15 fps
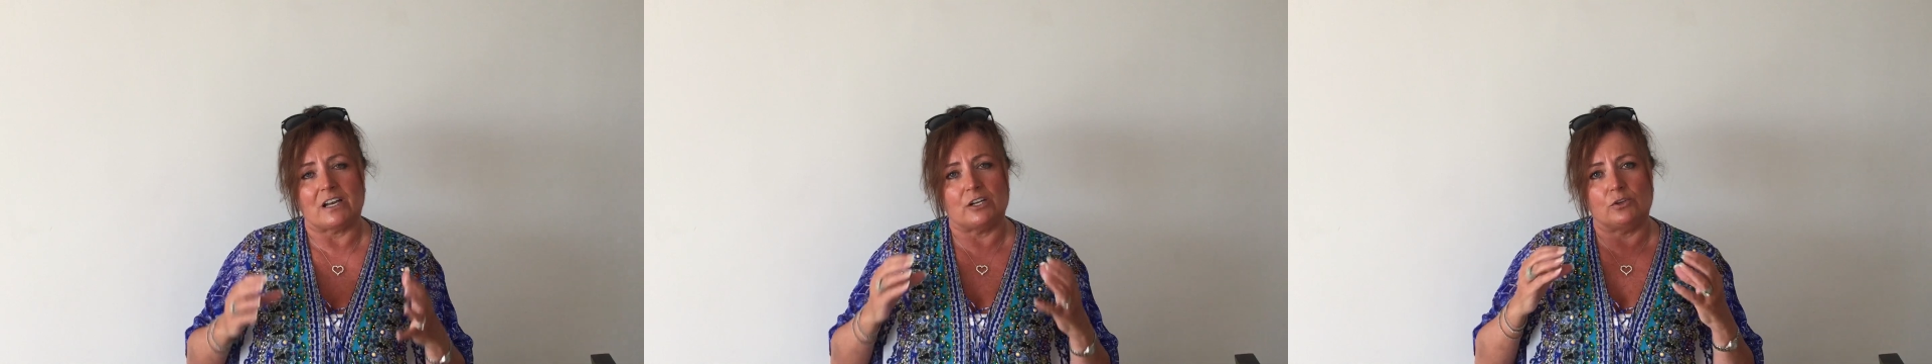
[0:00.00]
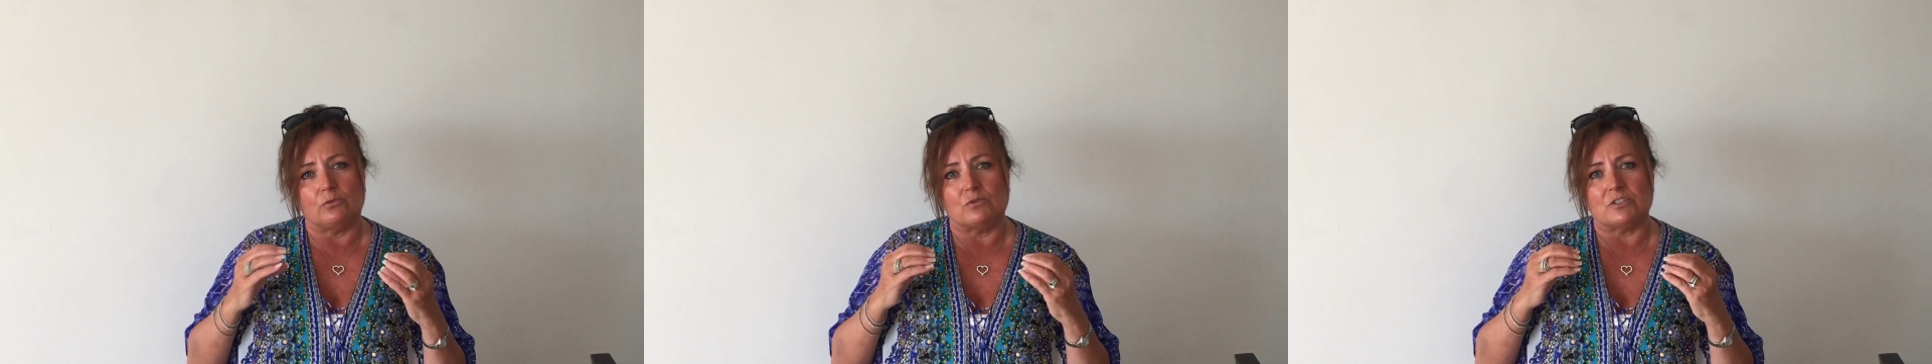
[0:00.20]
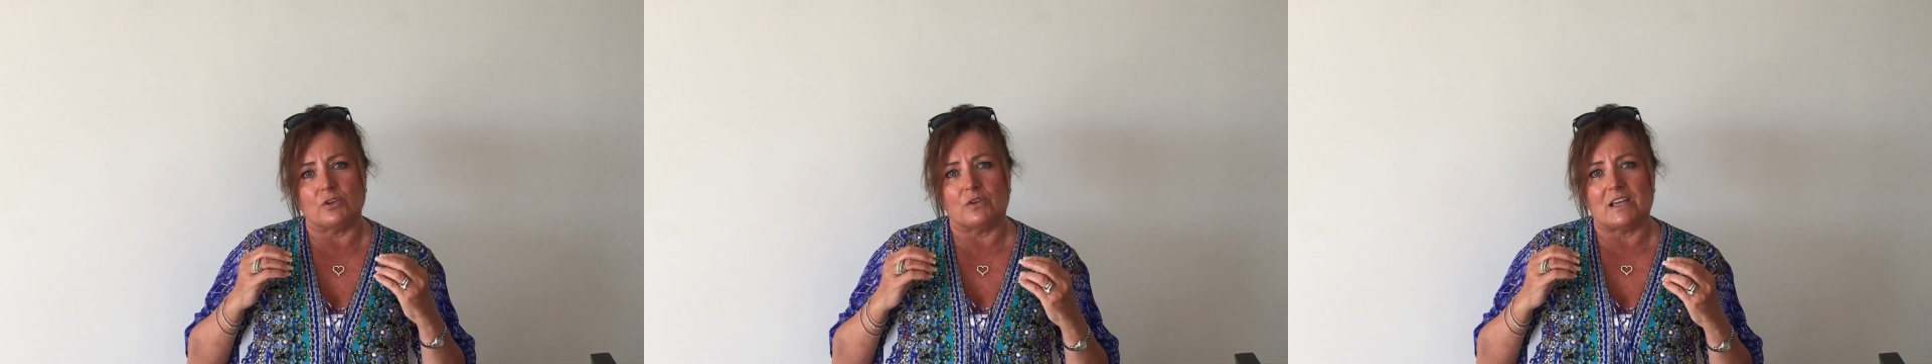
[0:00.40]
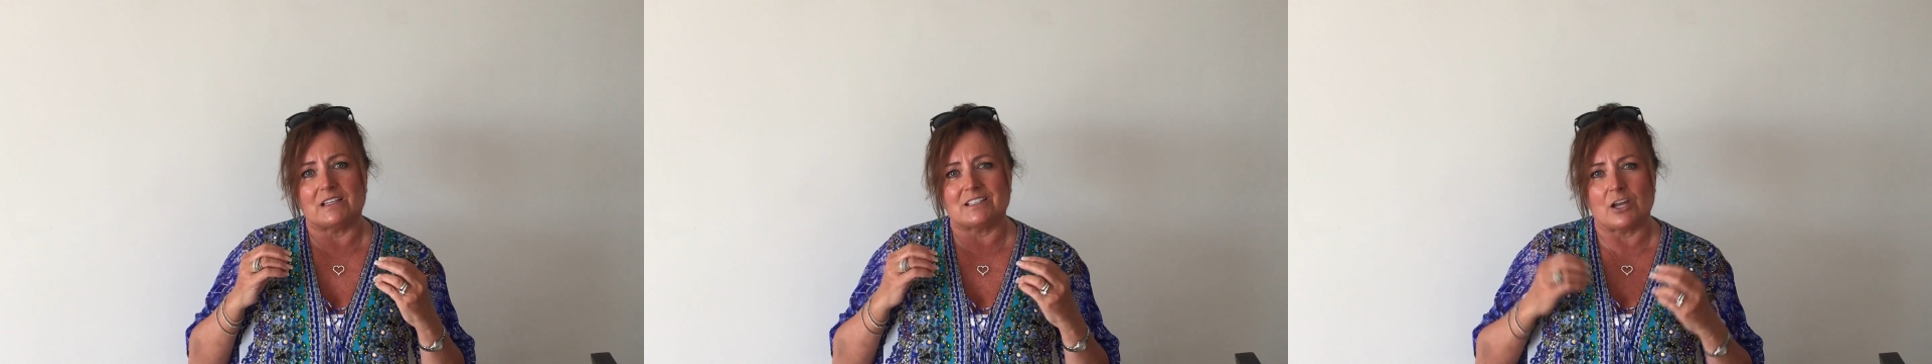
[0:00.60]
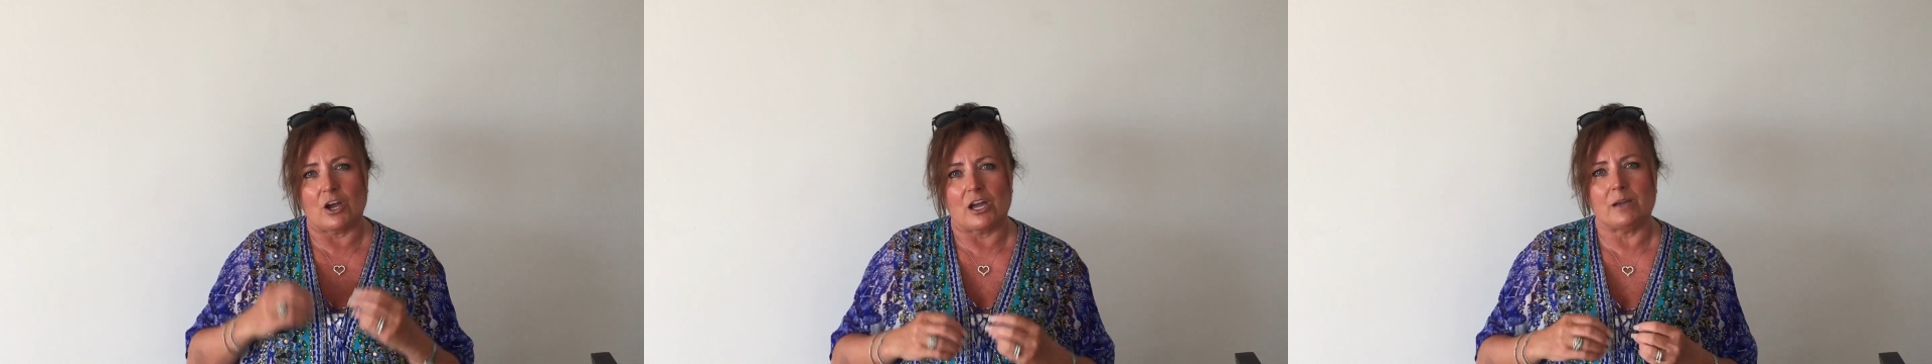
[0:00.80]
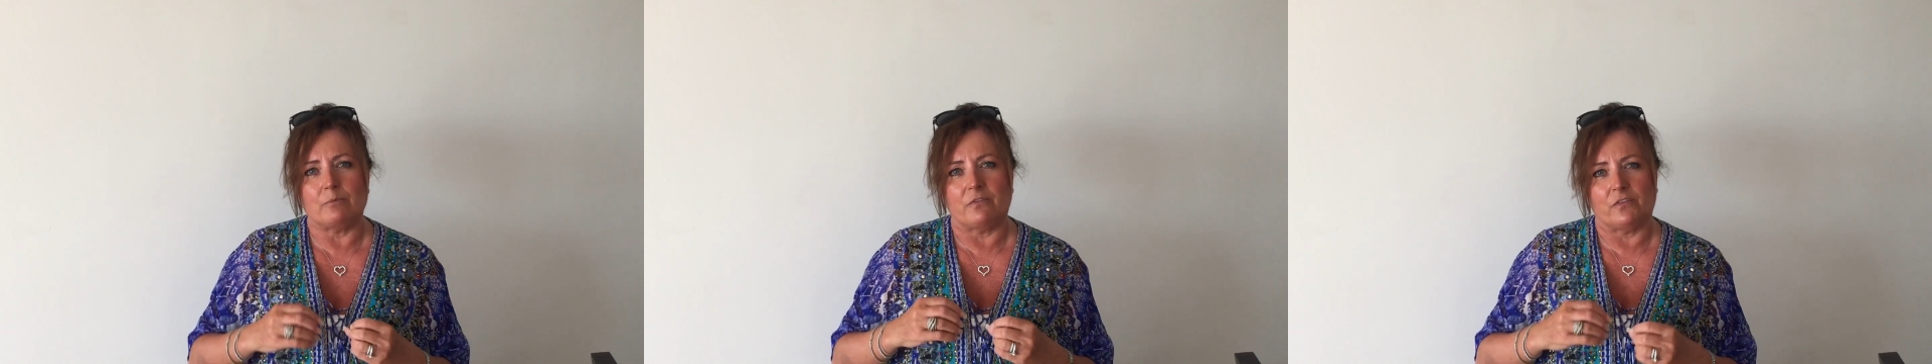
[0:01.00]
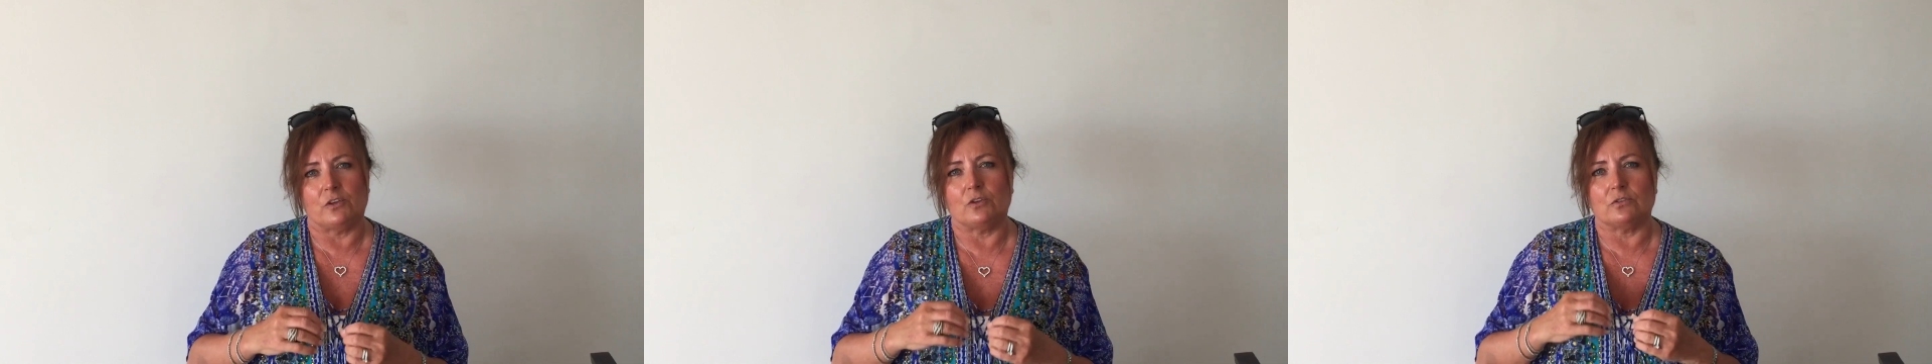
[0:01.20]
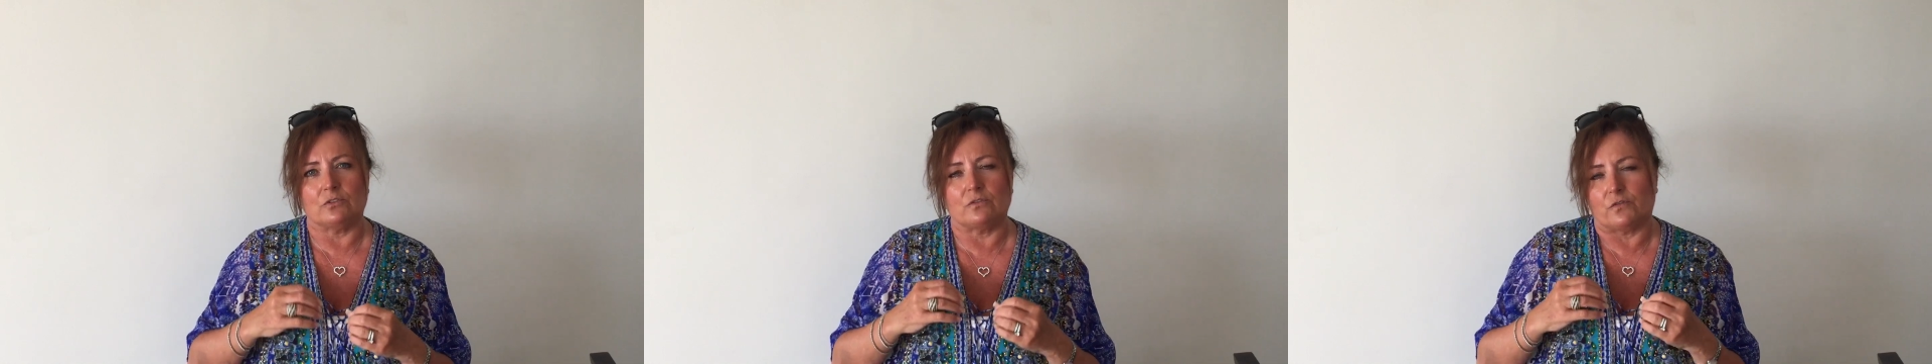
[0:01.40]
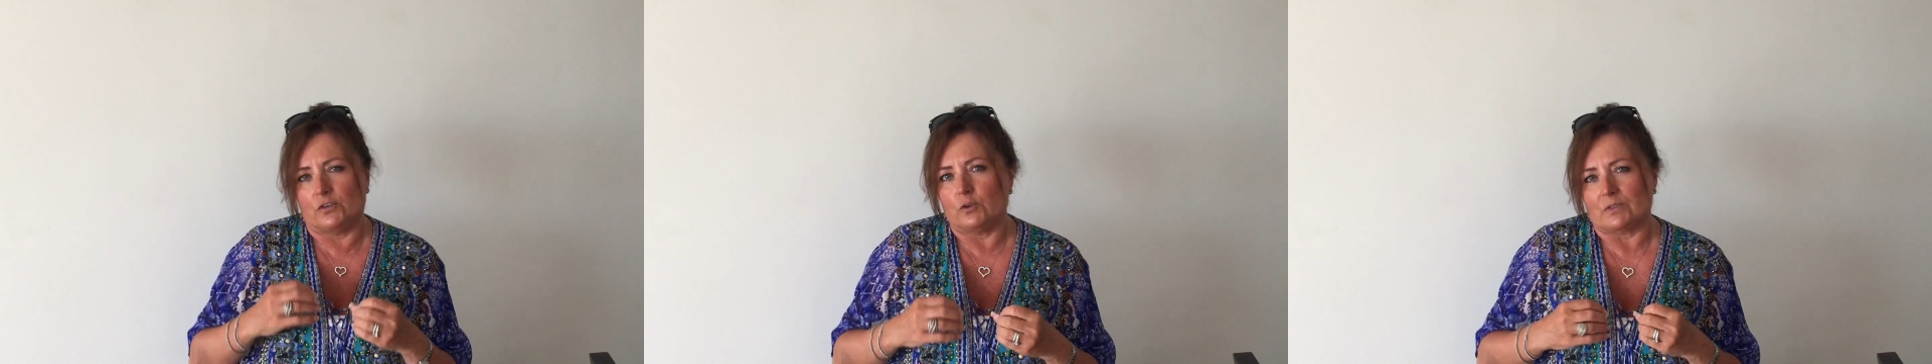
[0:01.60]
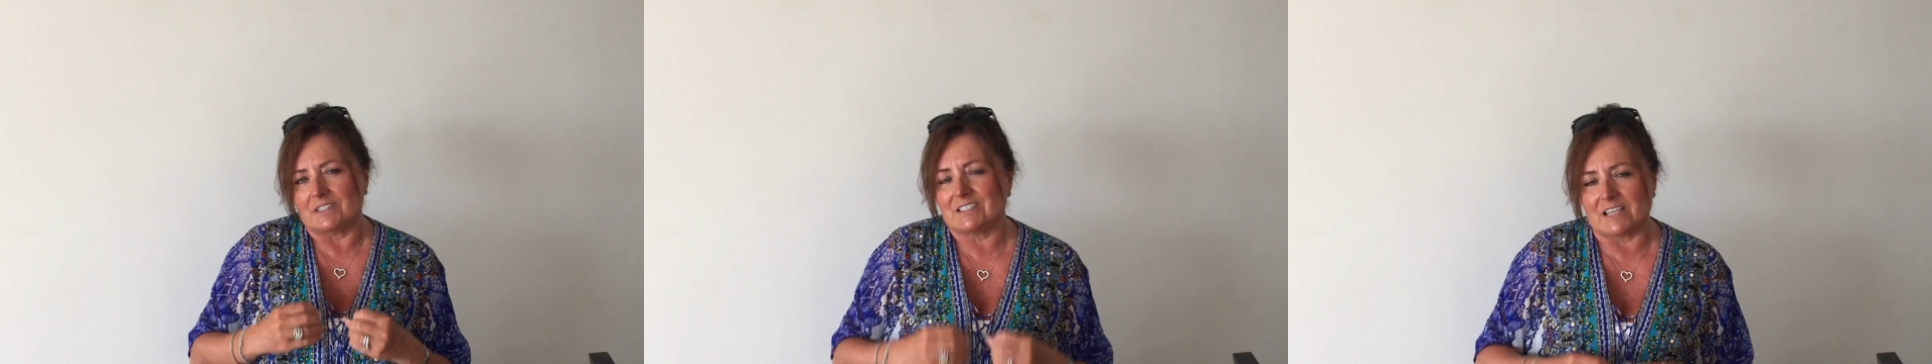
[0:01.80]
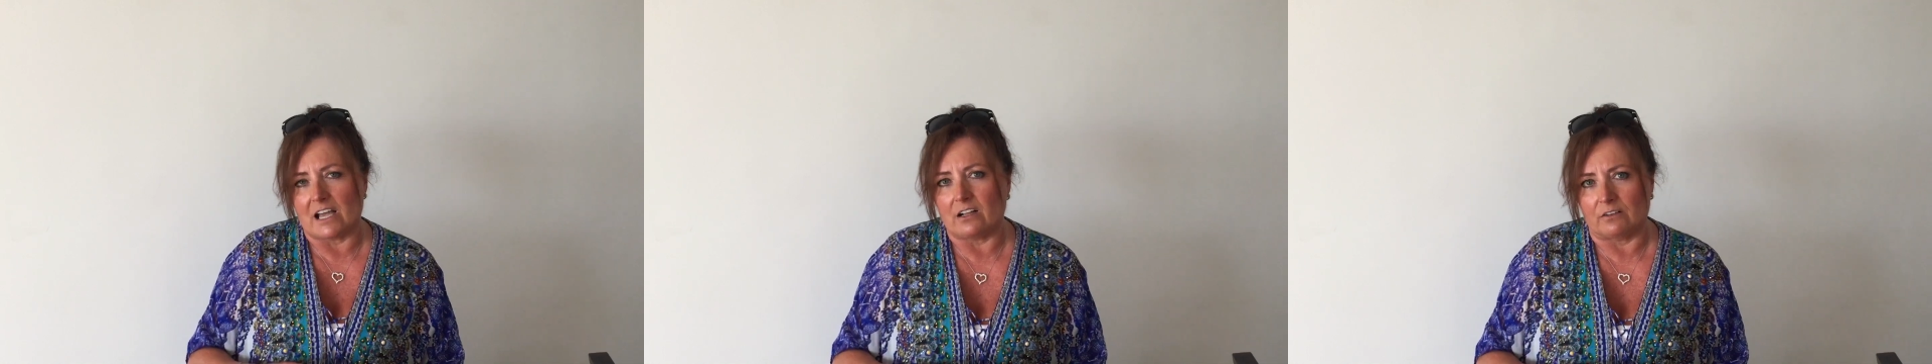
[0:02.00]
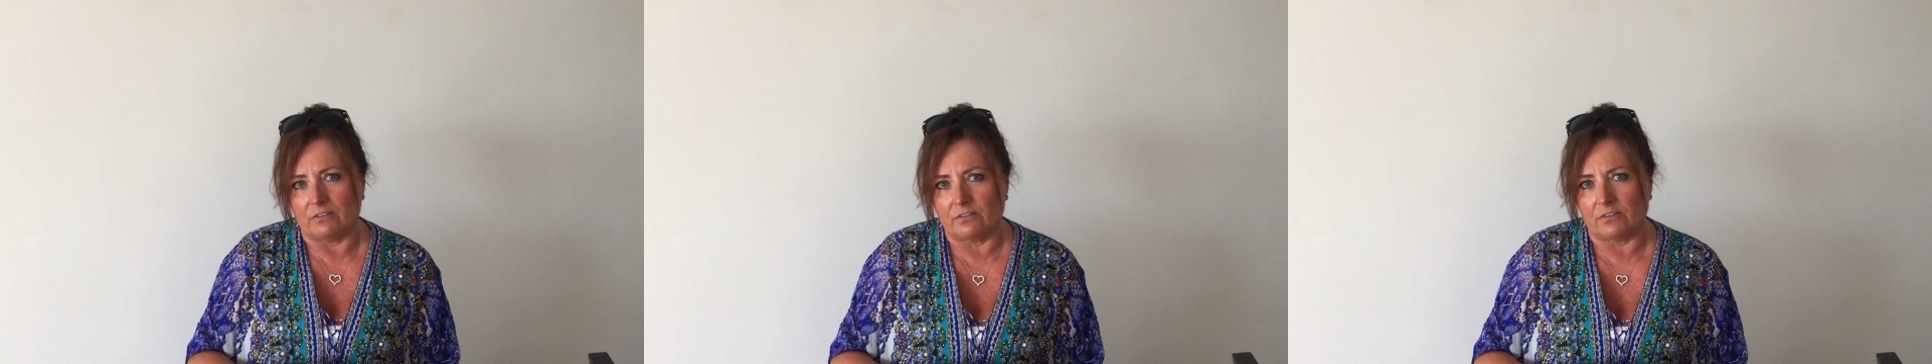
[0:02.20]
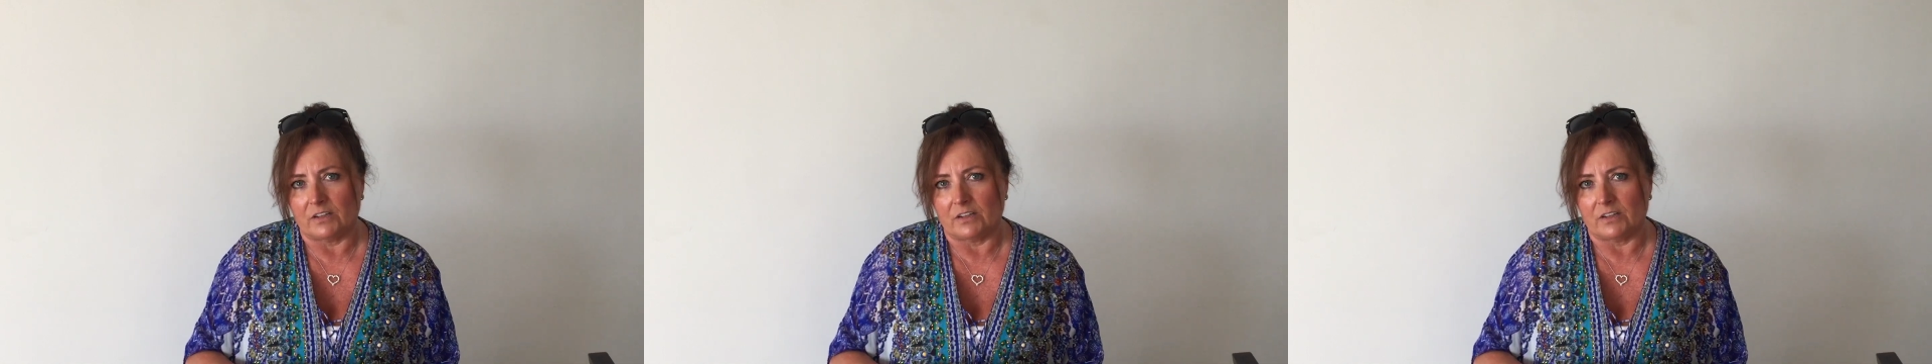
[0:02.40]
And you also get time for you, for yourself.